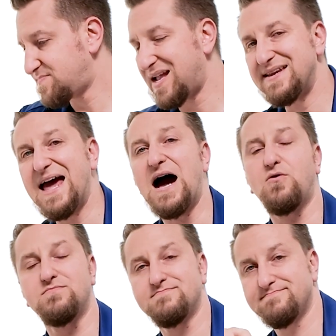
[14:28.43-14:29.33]
Now,
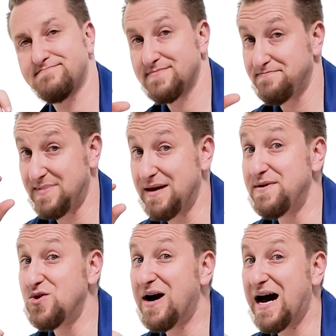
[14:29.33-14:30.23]
maybe
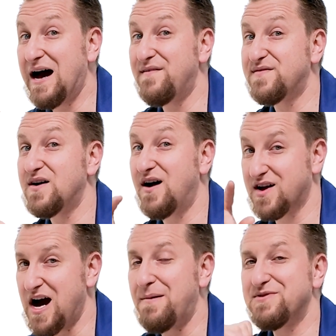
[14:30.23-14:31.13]
you have a
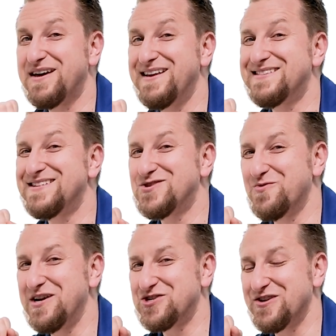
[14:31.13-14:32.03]
complicated
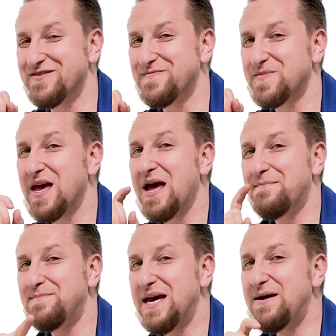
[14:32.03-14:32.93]
situation.
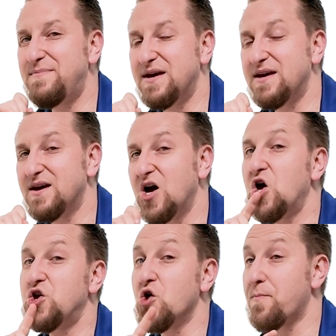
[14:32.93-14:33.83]
Maybe
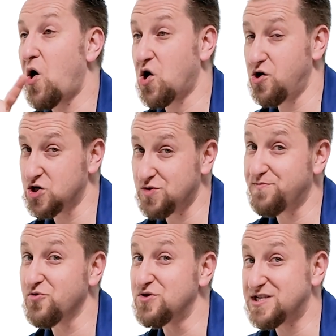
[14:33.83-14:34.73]
you're partners with
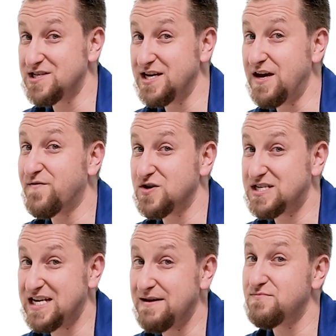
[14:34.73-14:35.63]
Bruce Lee for
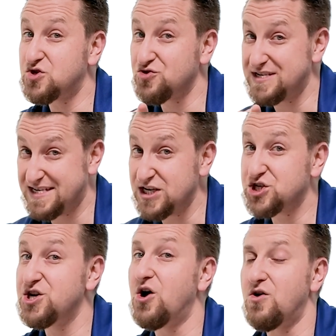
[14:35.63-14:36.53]
Team
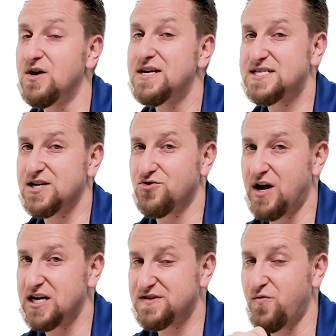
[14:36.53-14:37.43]
Traditional
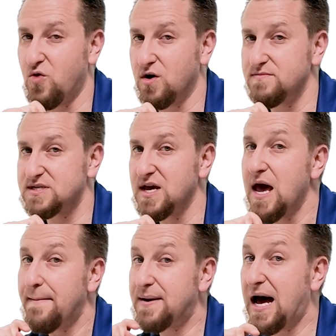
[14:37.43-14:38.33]
Synchronized forms,
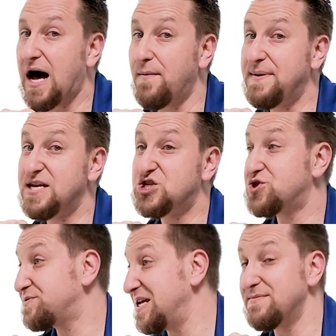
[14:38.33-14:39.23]
but I'll be
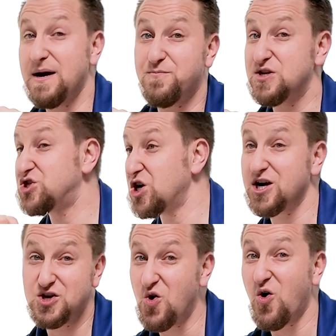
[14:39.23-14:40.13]
teamed up with Chuck
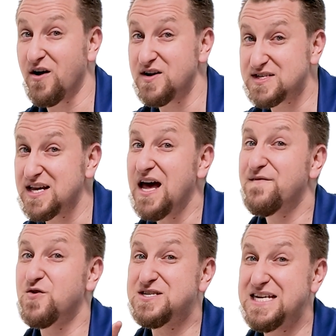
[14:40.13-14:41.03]
Norris
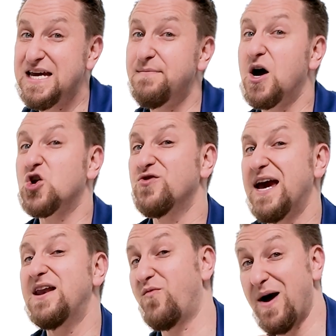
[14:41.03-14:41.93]
for Team
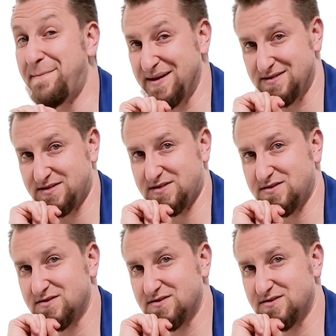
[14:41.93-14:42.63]
Creative Weapons.